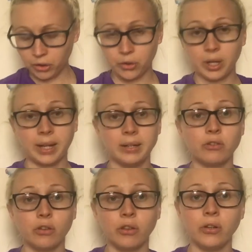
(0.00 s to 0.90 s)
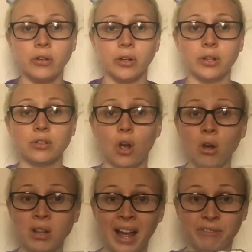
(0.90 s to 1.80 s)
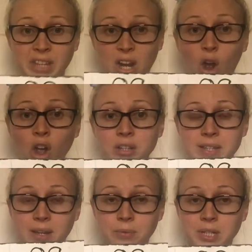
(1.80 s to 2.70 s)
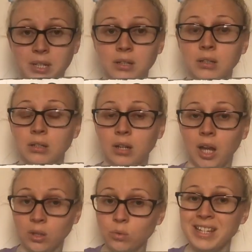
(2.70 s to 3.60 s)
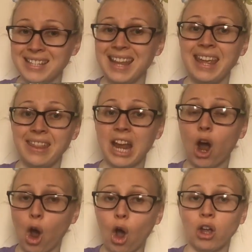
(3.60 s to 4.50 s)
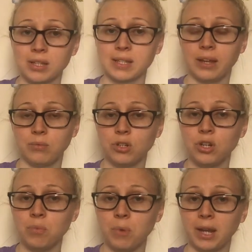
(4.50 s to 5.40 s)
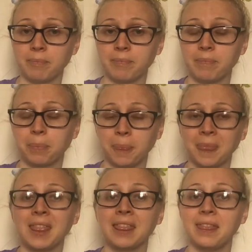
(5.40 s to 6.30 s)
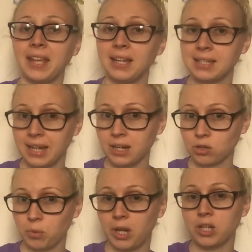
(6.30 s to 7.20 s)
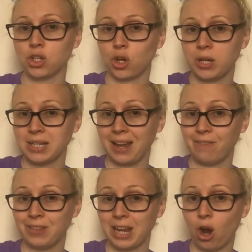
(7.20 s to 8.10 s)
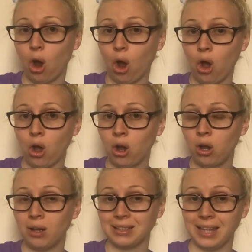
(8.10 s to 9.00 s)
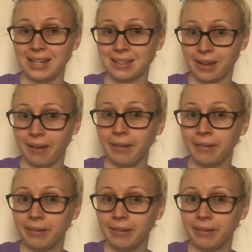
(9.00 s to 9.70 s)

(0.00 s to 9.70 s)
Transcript: Okay, so those all have the O sound in, and we say the O sound, don't we? These next words are going to have the O letter,